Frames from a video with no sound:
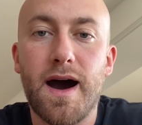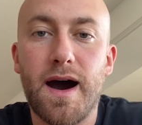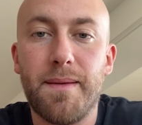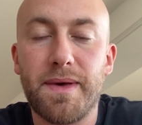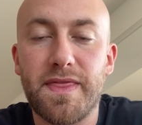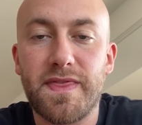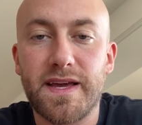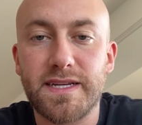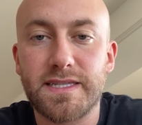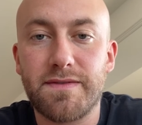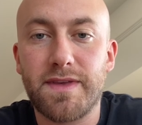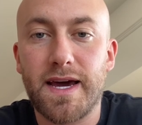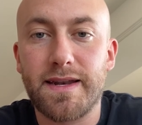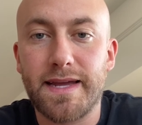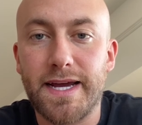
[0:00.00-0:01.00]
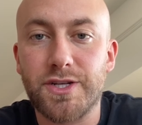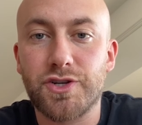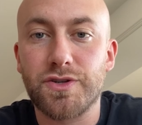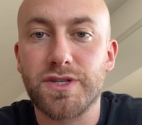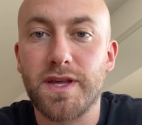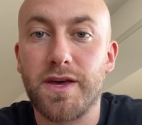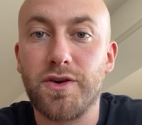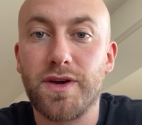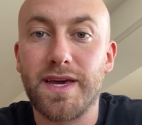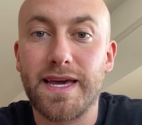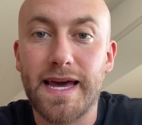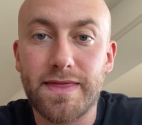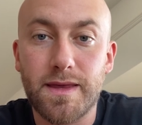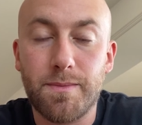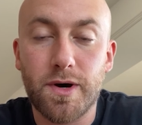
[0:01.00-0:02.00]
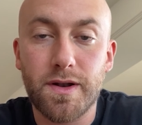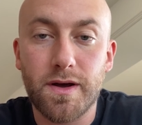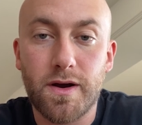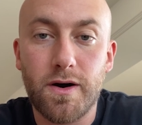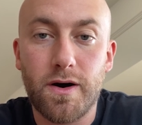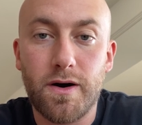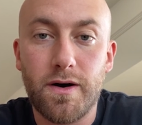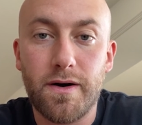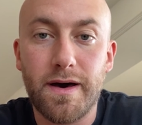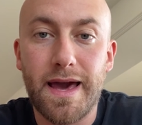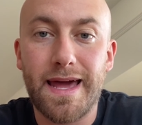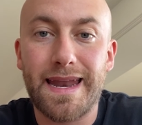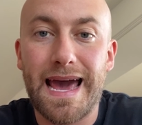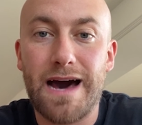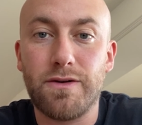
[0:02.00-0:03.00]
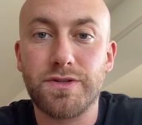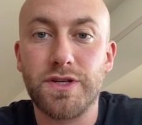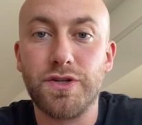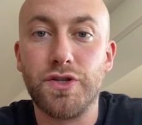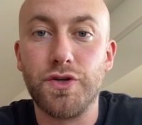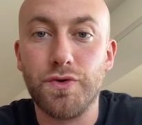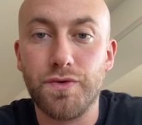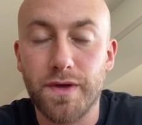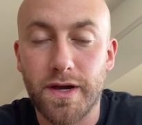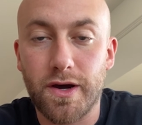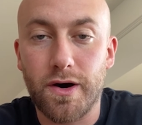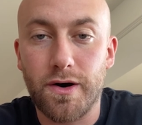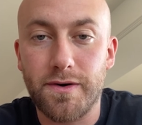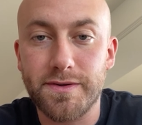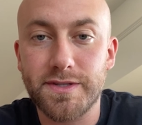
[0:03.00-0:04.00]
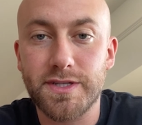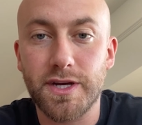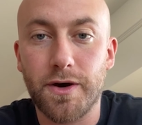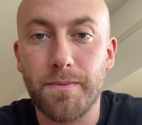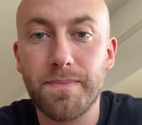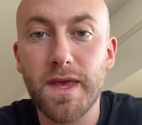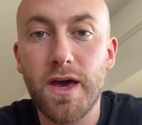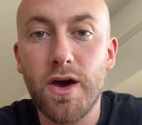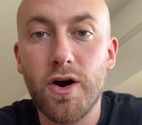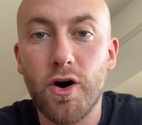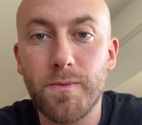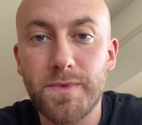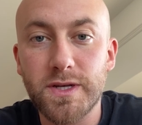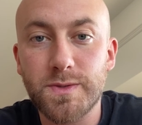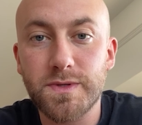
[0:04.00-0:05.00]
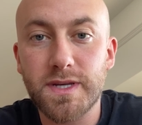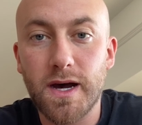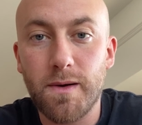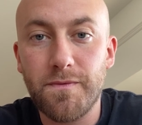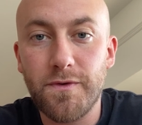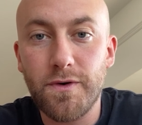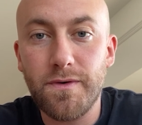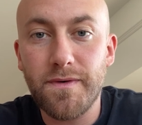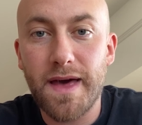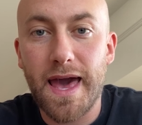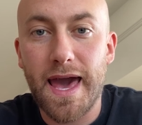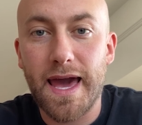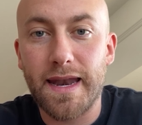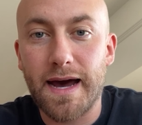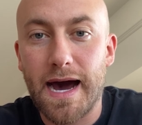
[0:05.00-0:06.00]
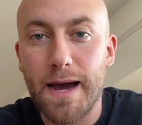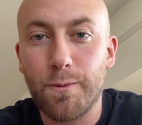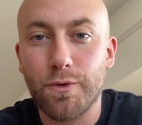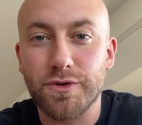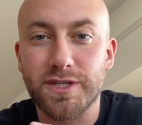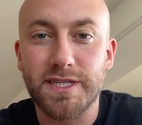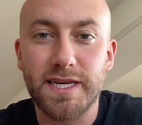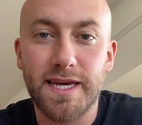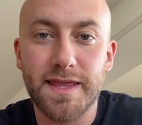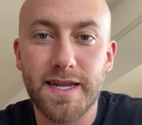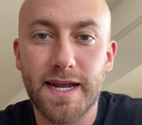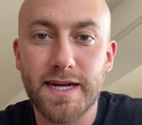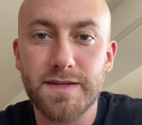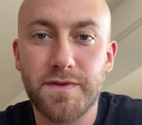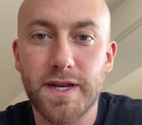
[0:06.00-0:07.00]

and things of that nature so that you can get them on the call and how to do the calls. So hope this was helpful, and I will see you in the next